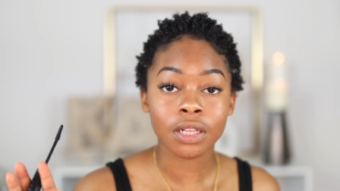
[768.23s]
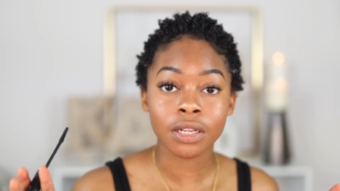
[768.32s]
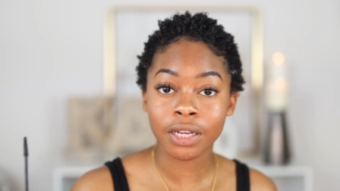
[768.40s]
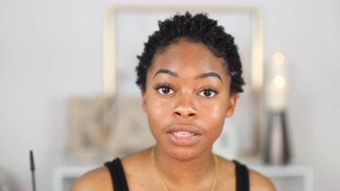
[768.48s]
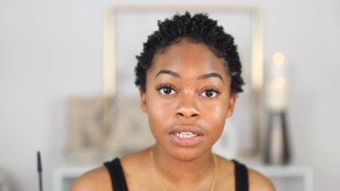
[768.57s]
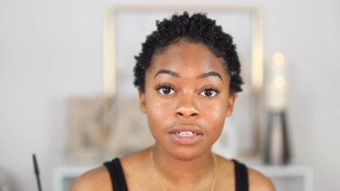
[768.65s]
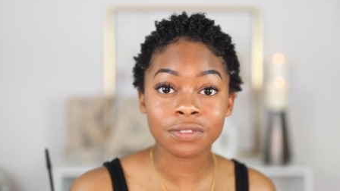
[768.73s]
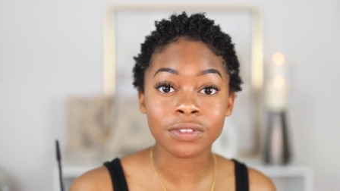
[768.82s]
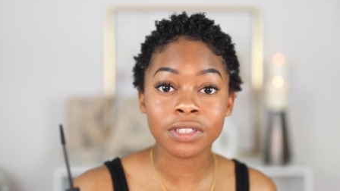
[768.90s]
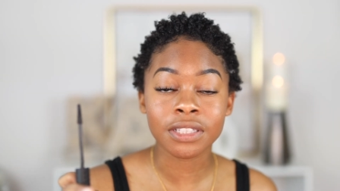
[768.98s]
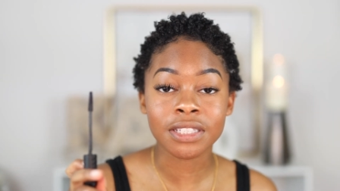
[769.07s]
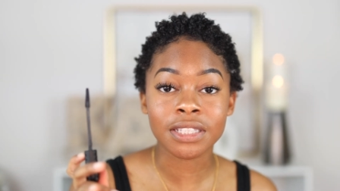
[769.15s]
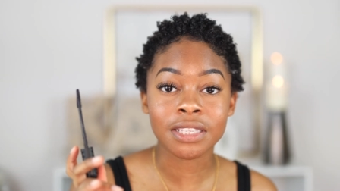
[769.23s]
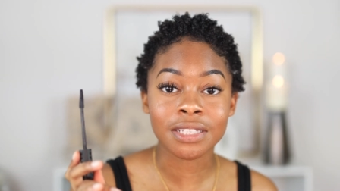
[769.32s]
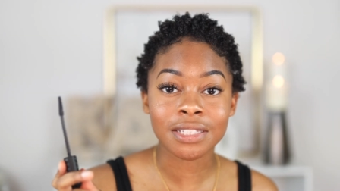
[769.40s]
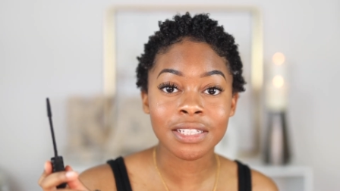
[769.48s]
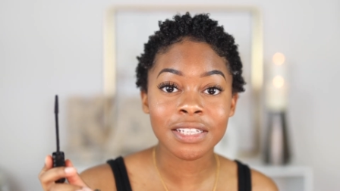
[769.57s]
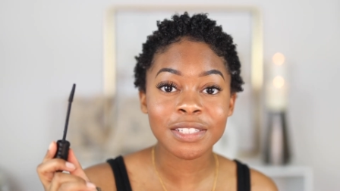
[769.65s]
Look at the difference.
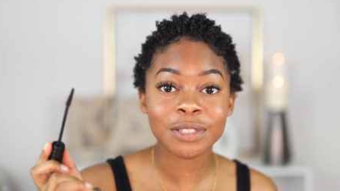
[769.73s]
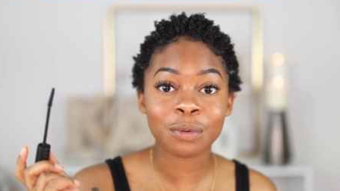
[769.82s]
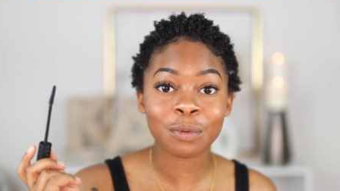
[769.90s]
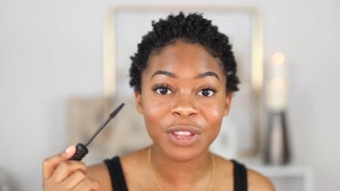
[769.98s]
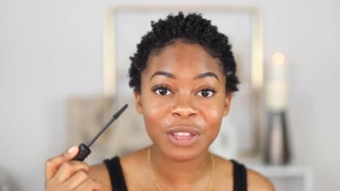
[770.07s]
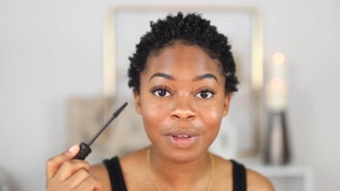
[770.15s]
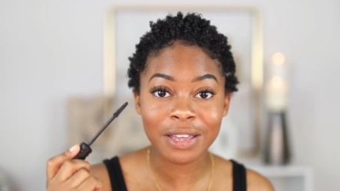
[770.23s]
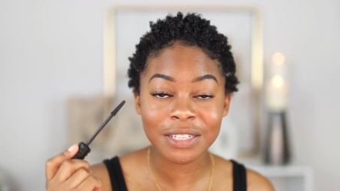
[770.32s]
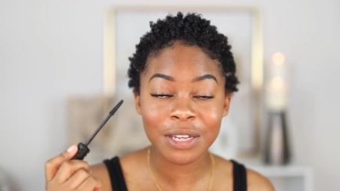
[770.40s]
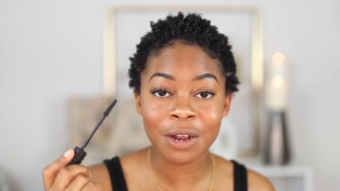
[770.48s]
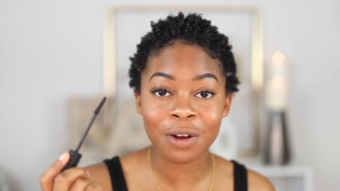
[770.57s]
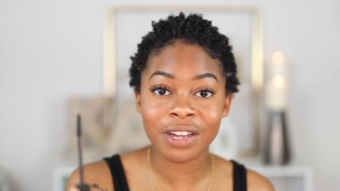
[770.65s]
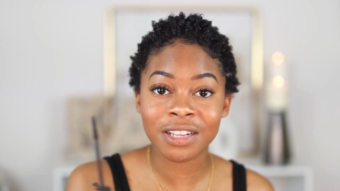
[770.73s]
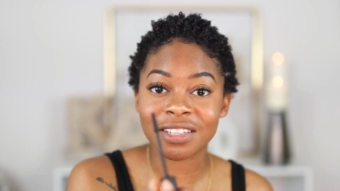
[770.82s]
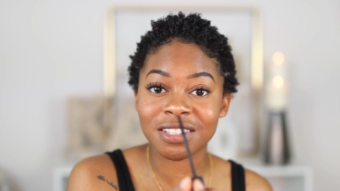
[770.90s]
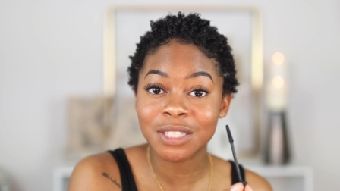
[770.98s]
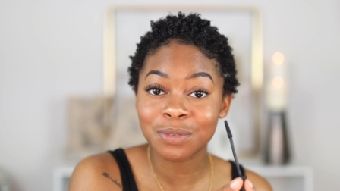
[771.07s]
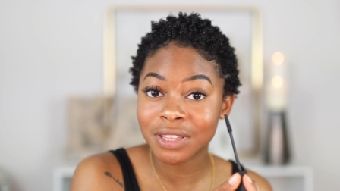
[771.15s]
This is with mascara and
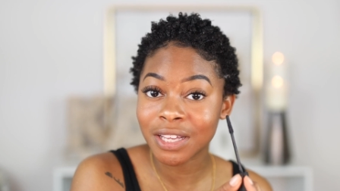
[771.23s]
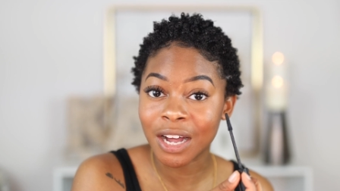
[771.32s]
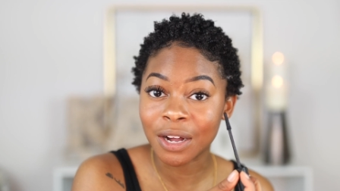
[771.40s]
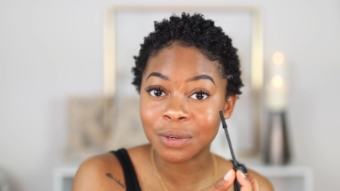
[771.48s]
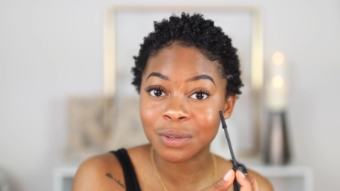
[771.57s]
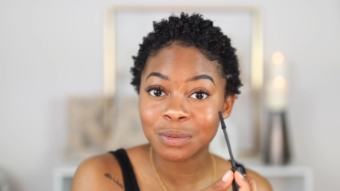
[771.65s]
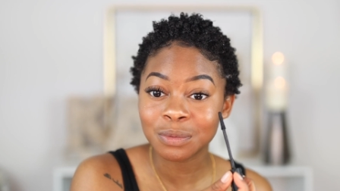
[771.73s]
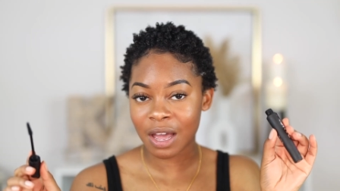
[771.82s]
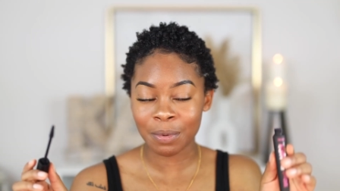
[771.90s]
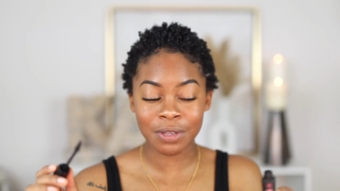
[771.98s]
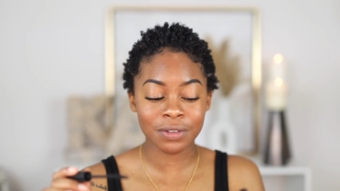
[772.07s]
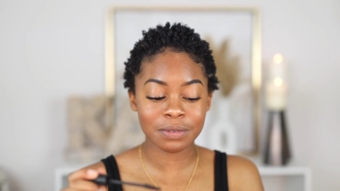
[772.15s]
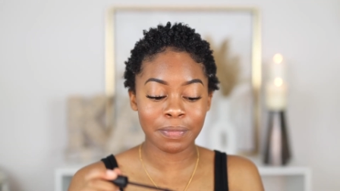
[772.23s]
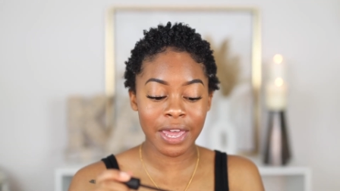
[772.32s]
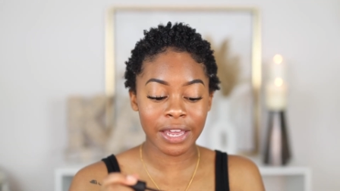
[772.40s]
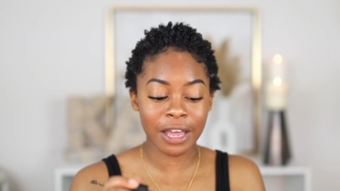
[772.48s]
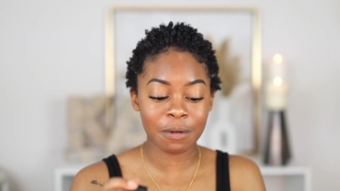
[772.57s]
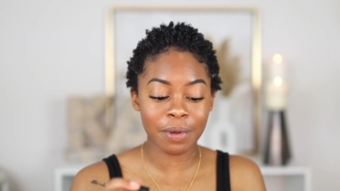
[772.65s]
this is without. I've been using
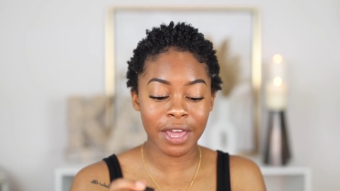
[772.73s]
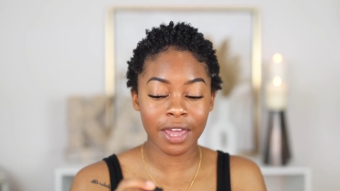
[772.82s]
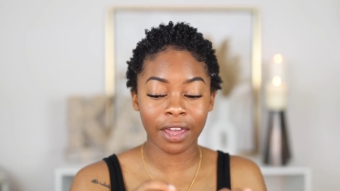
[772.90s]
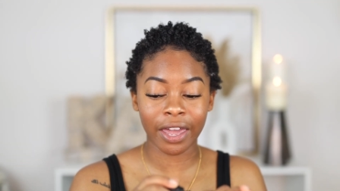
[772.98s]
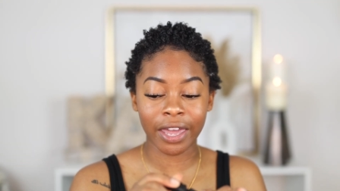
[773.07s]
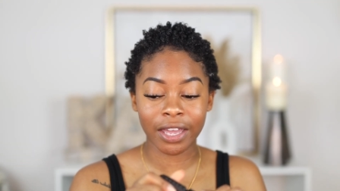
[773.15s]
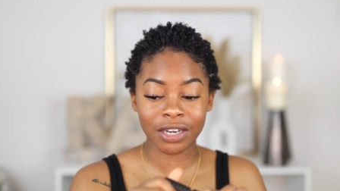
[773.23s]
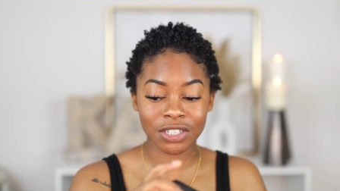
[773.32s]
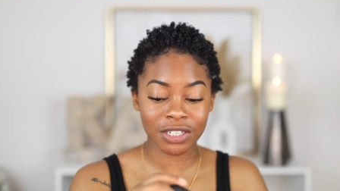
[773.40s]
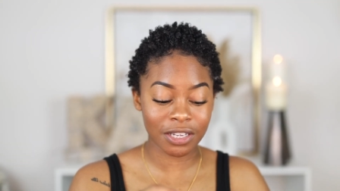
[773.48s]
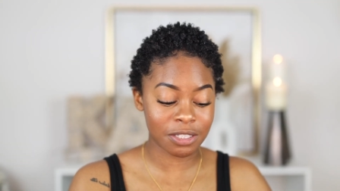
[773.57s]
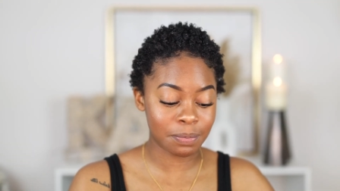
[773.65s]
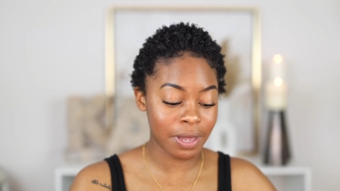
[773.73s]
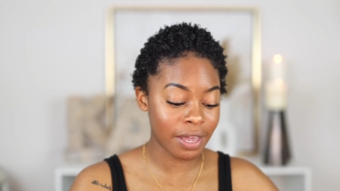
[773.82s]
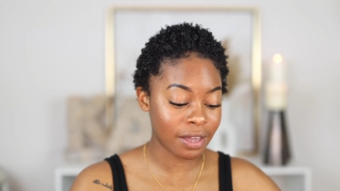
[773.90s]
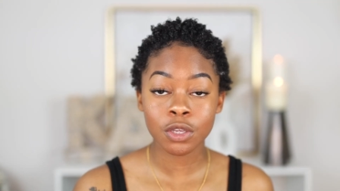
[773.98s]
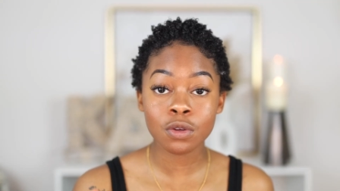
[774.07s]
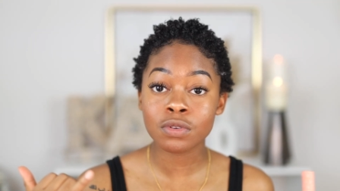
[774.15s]
Bad Gal Bang and She Is Bae.
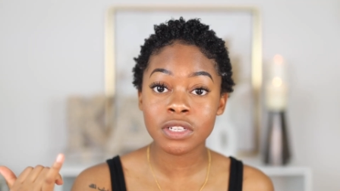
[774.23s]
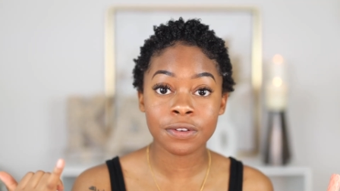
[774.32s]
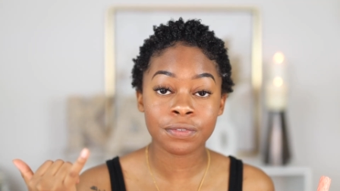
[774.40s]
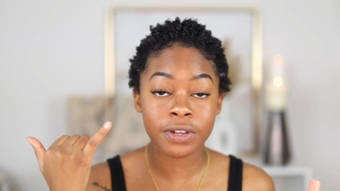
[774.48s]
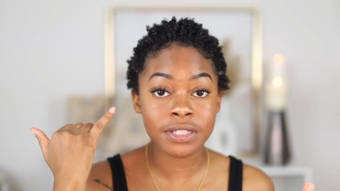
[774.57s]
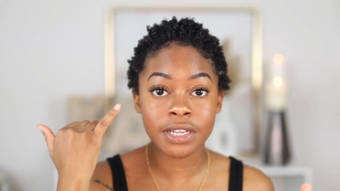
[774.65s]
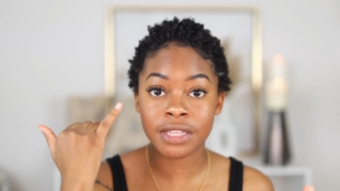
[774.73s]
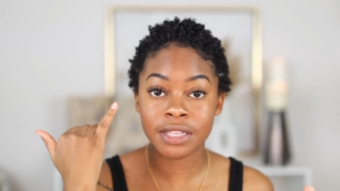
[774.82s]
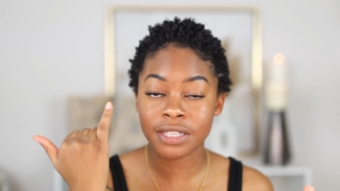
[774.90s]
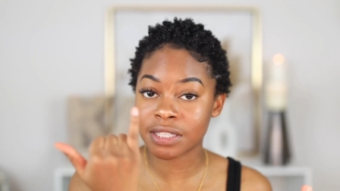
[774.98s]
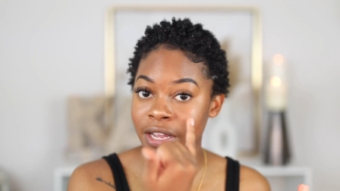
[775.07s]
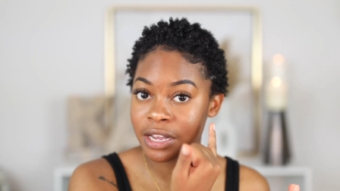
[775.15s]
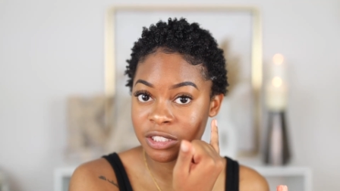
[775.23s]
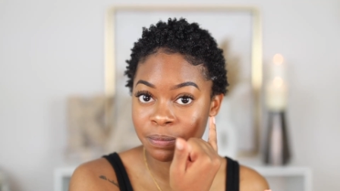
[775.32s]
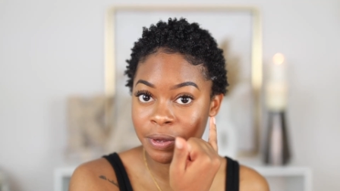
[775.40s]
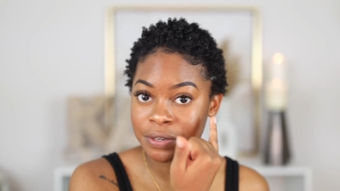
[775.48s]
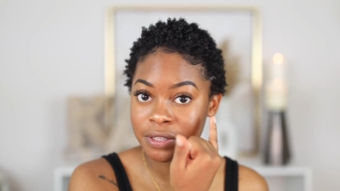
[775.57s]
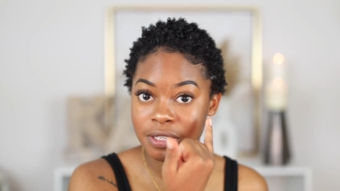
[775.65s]
Huge difference in this lash
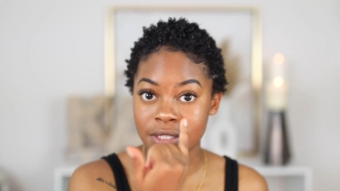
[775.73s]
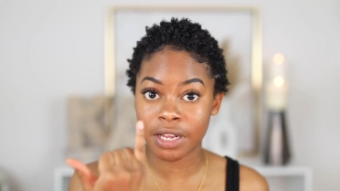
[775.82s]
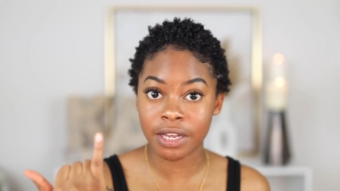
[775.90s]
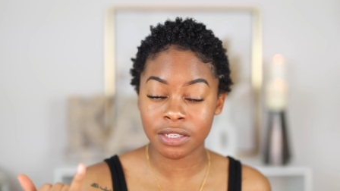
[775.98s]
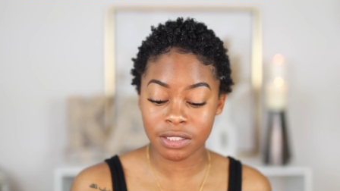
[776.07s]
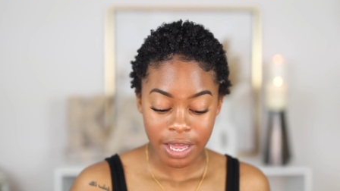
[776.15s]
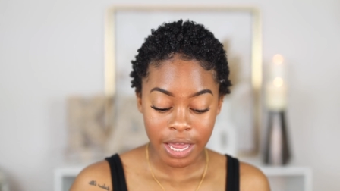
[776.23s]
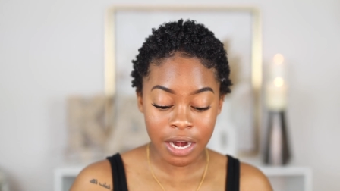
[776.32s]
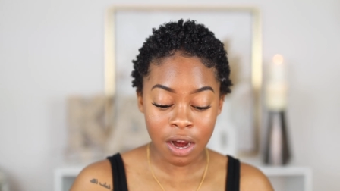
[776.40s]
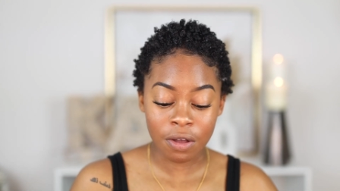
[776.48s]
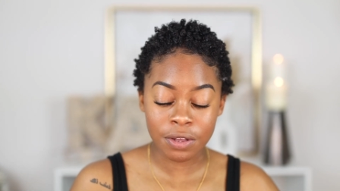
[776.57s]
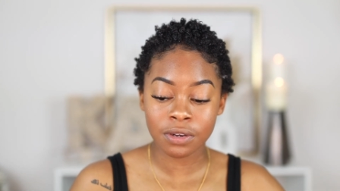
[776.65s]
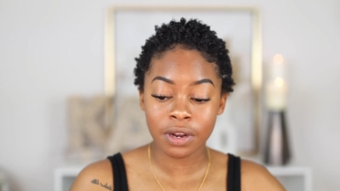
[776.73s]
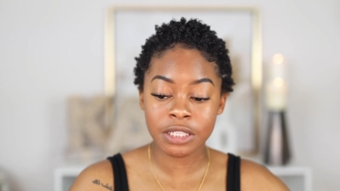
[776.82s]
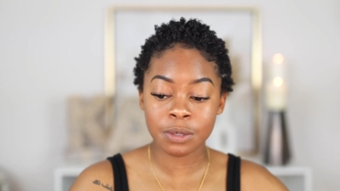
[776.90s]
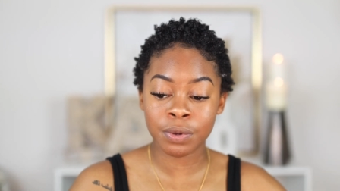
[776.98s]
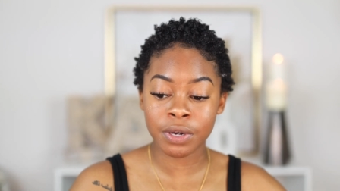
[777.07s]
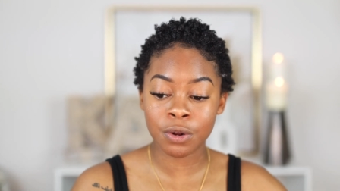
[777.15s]
compared to this lash. And I also like
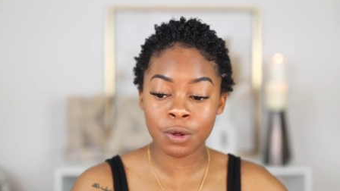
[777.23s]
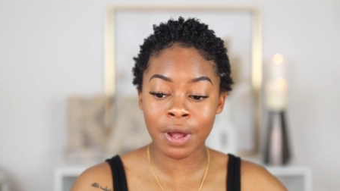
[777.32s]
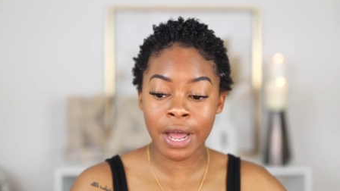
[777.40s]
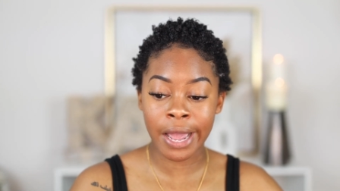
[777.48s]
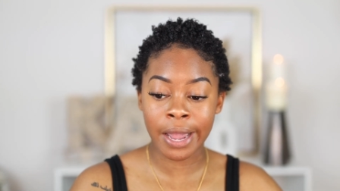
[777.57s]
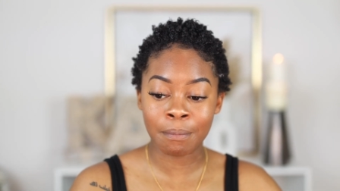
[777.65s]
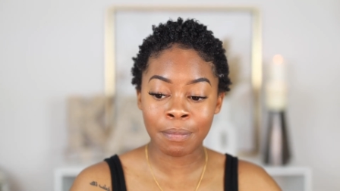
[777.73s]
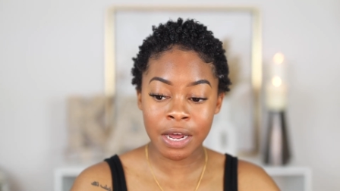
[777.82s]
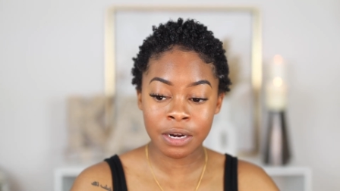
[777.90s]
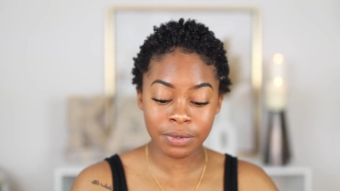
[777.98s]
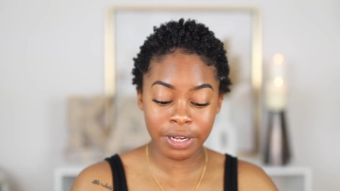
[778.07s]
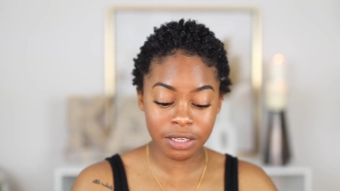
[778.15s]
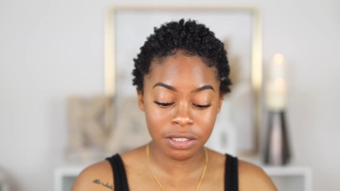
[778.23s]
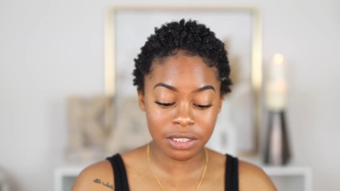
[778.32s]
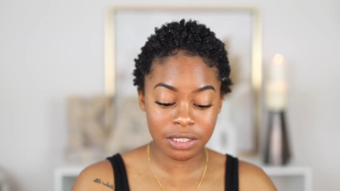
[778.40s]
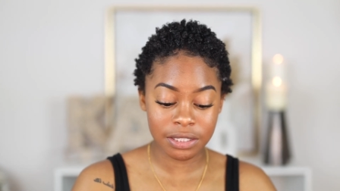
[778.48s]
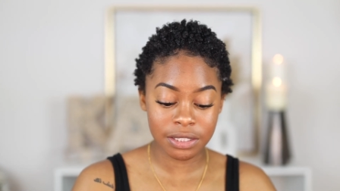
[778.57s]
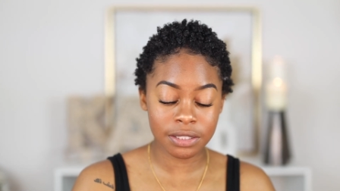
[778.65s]
to put it on my bottom
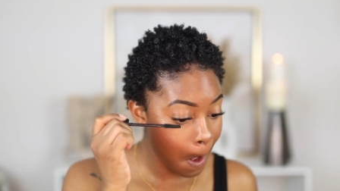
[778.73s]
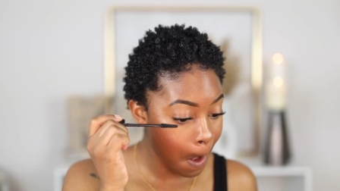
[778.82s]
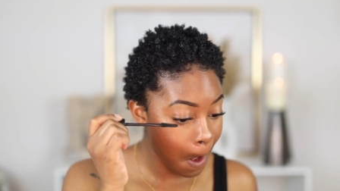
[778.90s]
lashes.